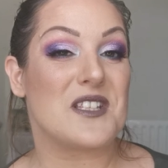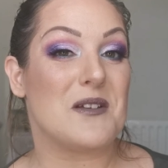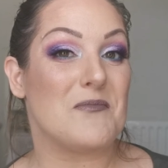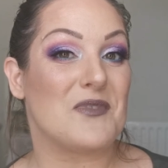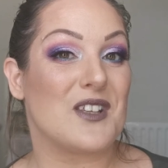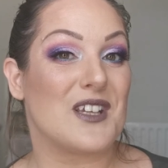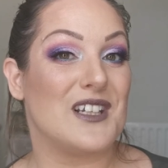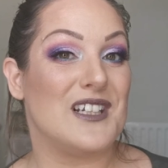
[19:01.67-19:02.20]

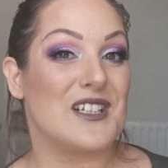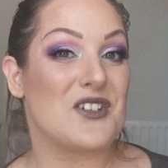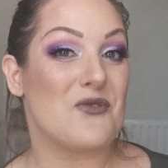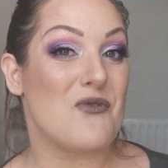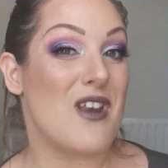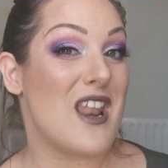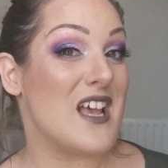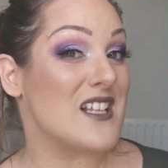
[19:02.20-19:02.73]
something a
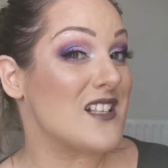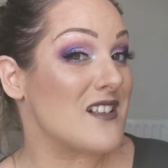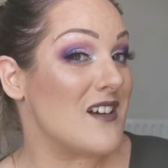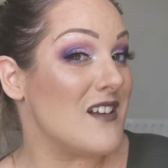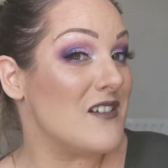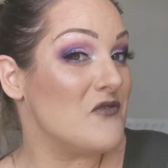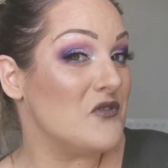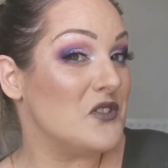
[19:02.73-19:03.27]
little less
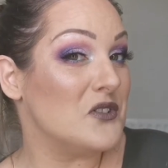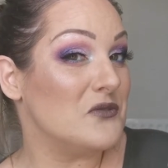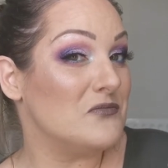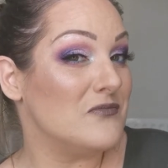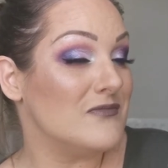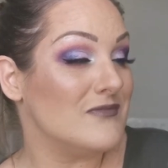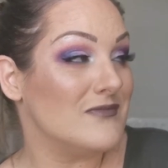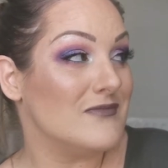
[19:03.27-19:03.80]
colourful
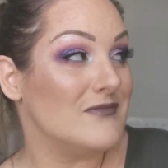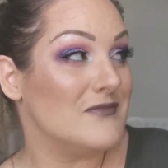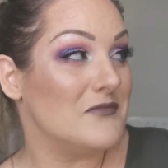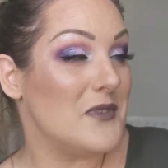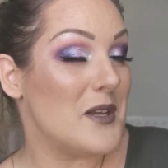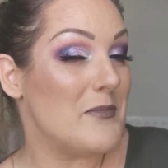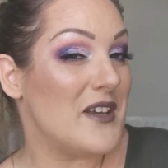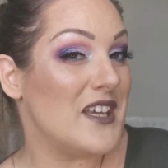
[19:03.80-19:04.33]

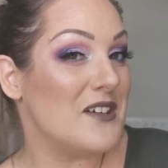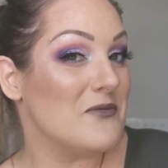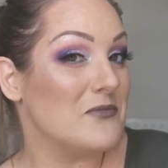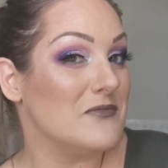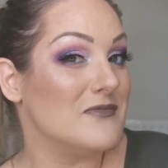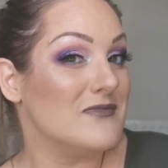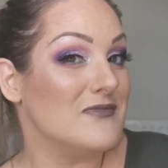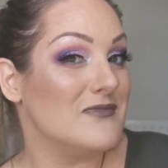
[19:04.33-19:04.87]
maybe
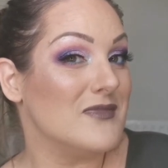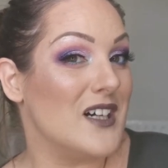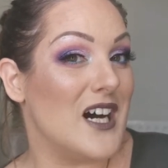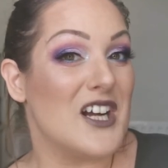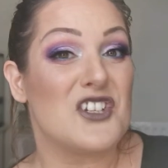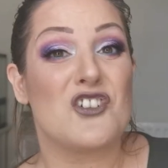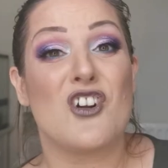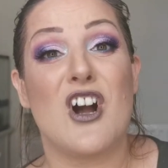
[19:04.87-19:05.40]

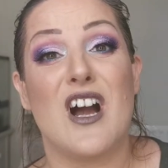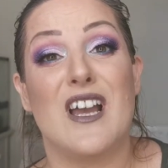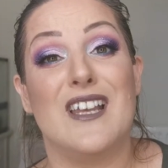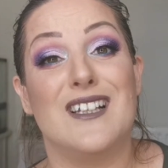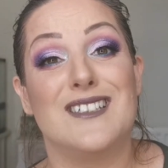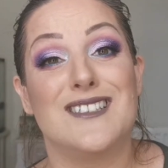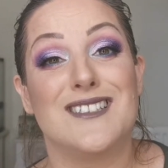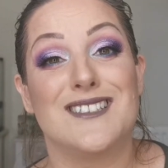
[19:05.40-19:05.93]
I
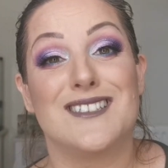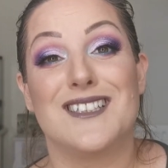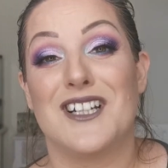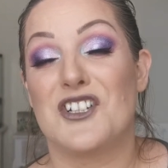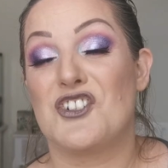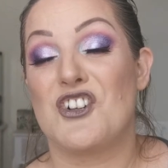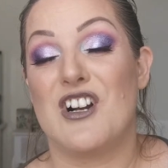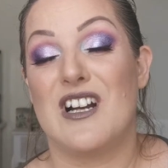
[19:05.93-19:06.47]
try
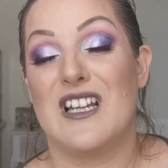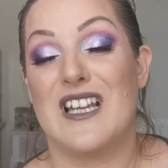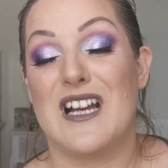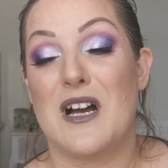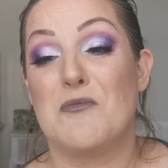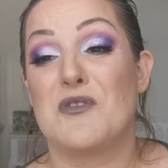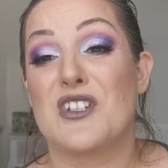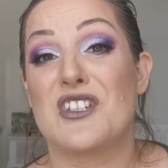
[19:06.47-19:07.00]
I try
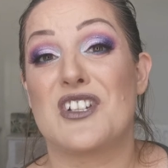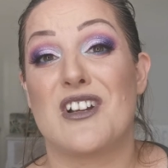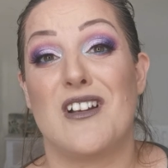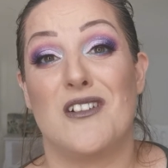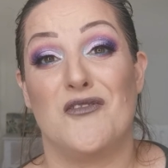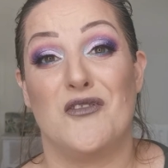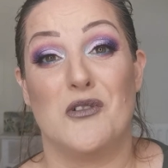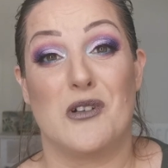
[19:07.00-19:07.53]
I'm just a
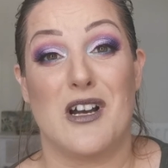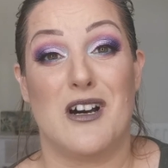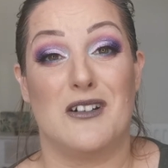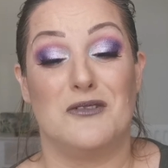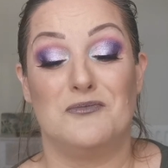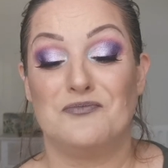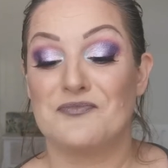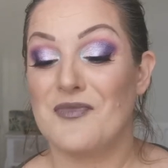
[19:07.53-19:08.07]
colourful
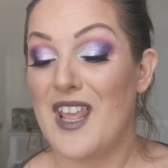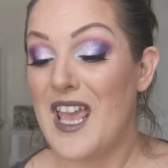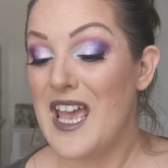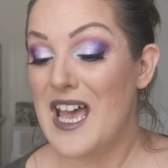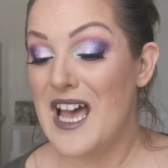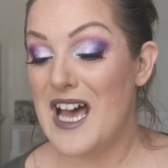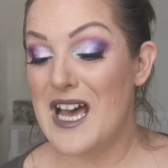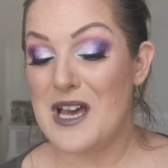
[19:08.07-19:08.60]
girl
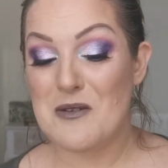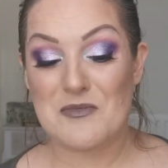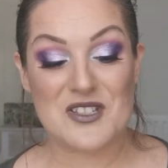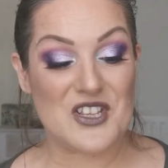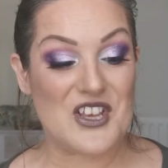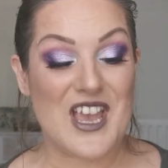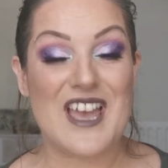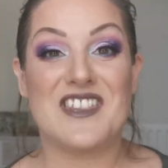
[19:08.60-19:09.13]
um,
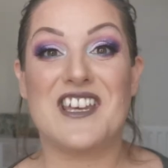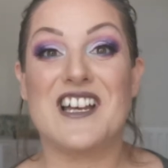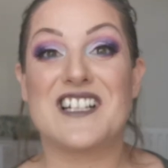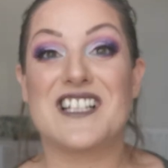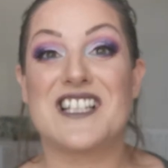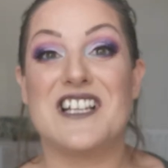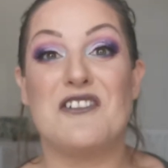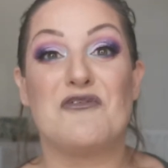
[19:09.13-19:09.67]
so yeah
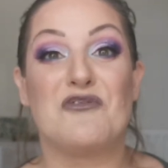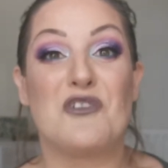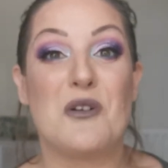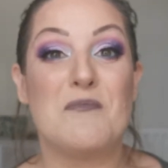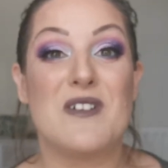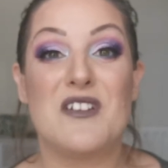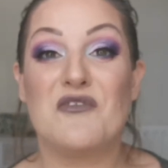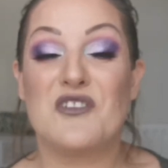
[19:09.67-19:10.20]
that's it
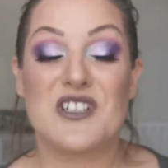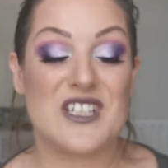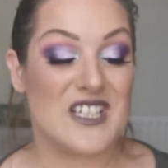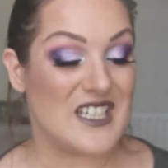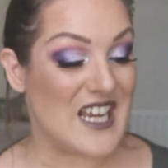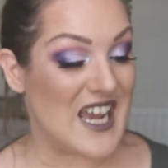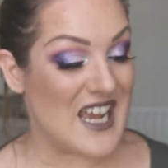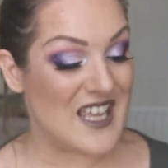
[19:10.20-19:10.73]
from me for
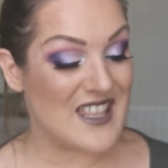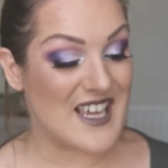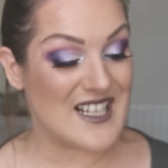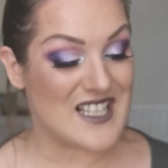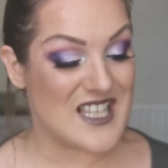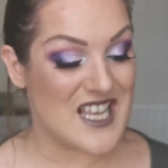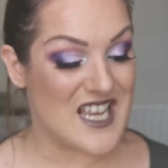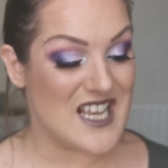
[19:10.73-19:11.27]
today
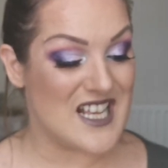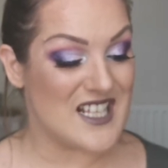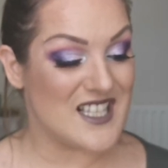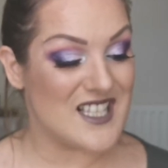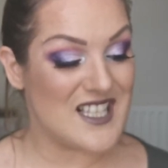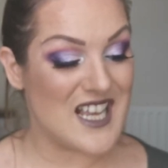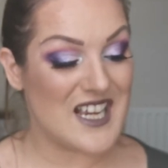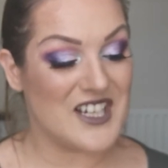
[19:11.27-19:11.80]
that's the
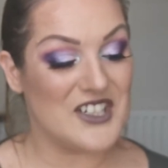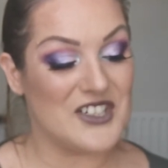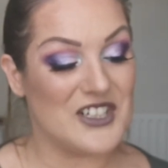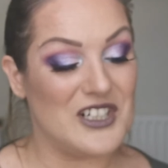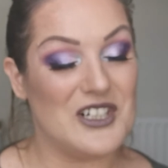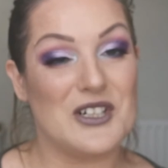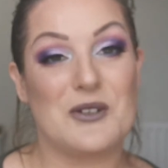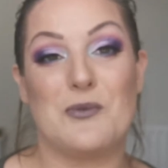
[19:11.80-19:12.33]
second
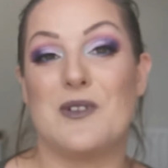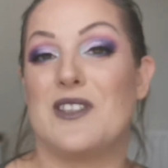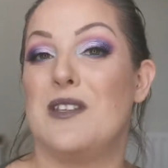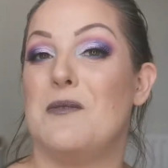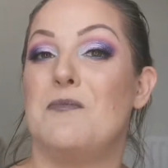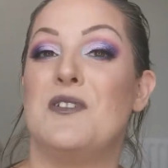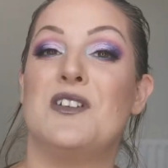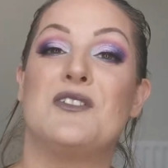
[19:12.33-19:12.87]
look with
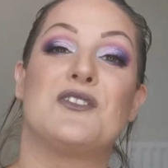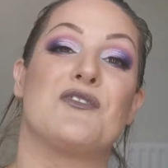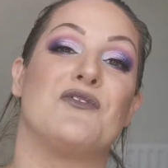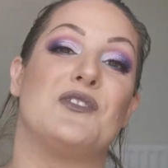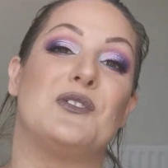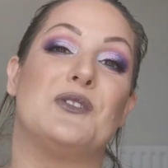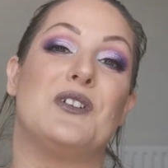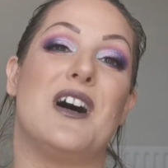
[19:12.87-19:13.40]
the
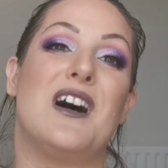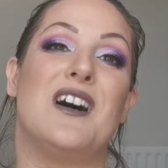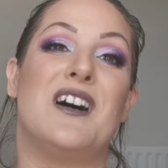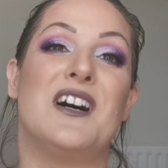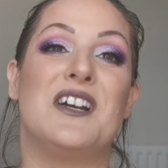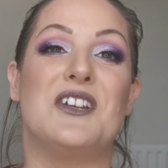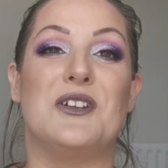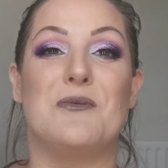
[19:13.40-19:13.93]
beautiful
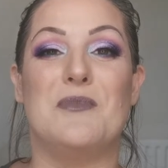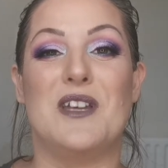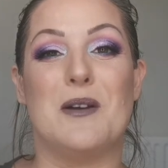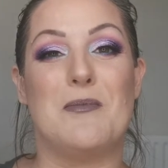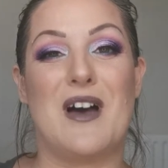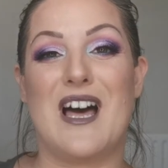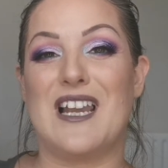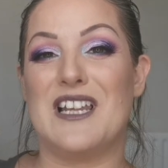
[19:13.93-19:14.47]

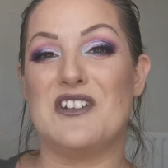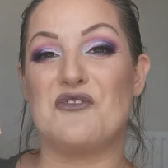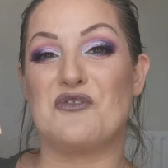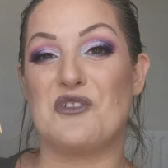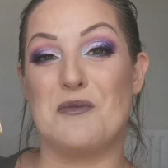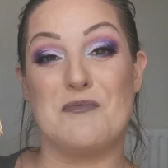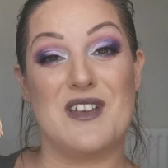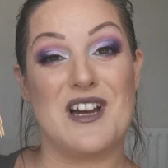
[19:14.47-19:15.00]
Ayubia palette
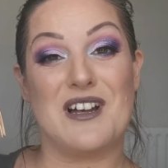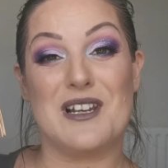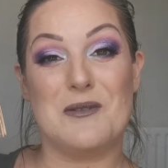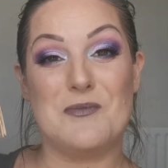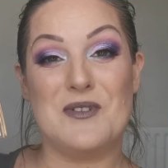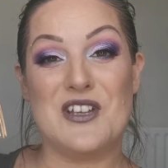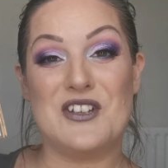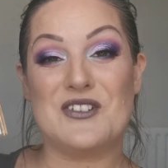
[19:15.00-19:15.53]
from
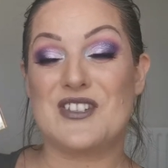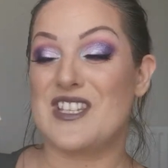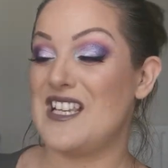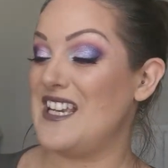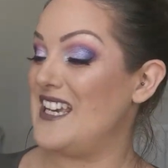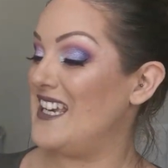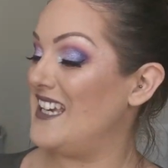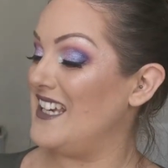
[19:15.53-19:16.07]
Myali
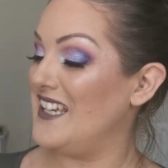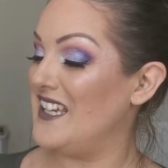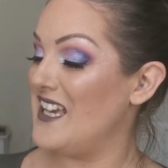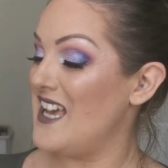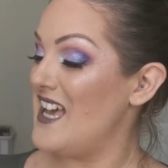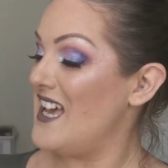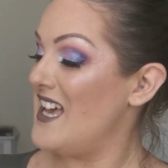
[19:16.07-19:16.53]
Beauty